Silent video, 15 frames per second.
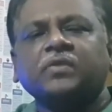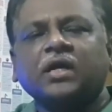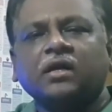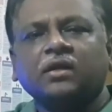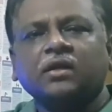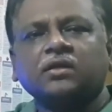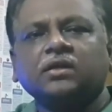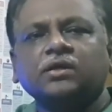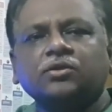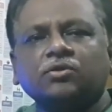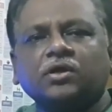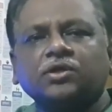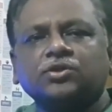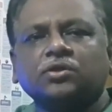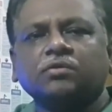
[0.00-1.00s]
under the
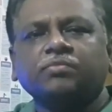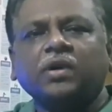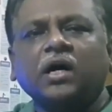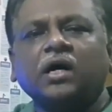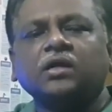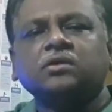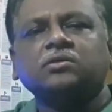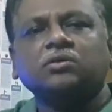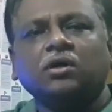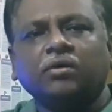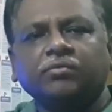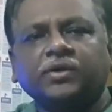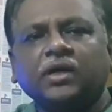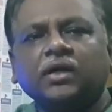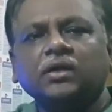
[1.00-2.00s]
introduction part
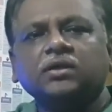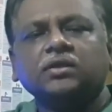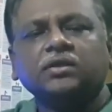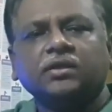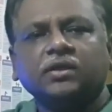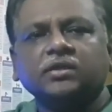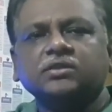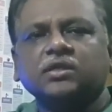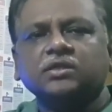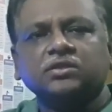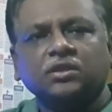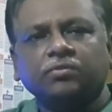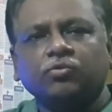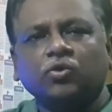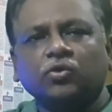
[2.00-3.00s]
of the research
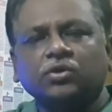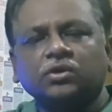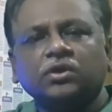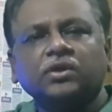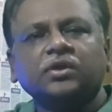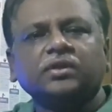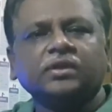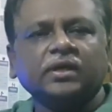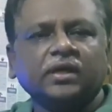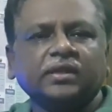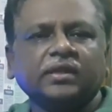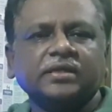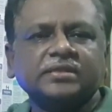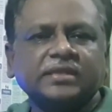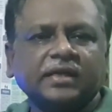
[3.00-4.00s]
report. Then
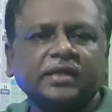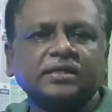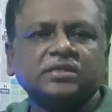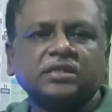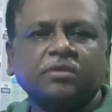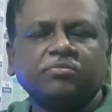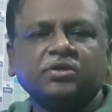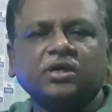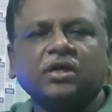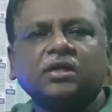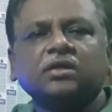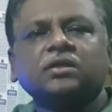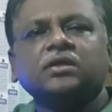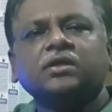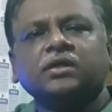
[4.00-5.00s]
the second
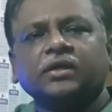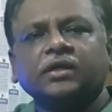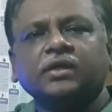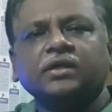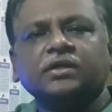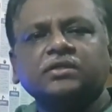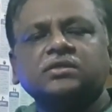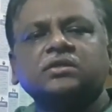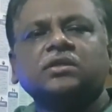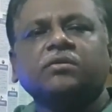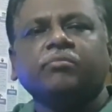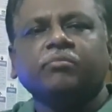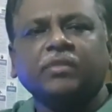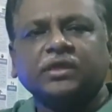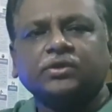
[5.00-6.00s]
chapter is
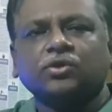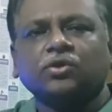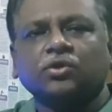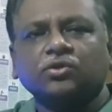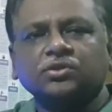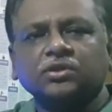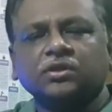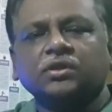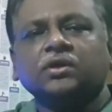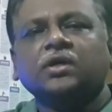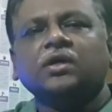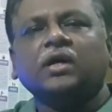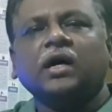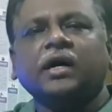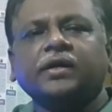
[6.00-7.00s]
methodology.
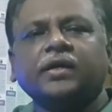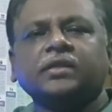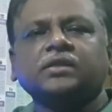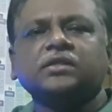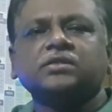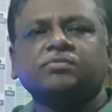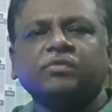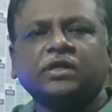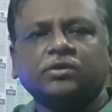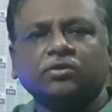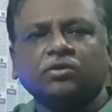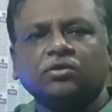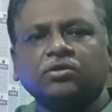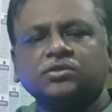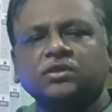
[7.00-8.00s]
Under this
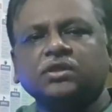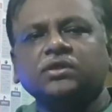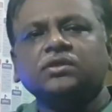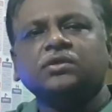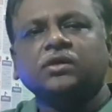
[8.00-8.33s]
methodology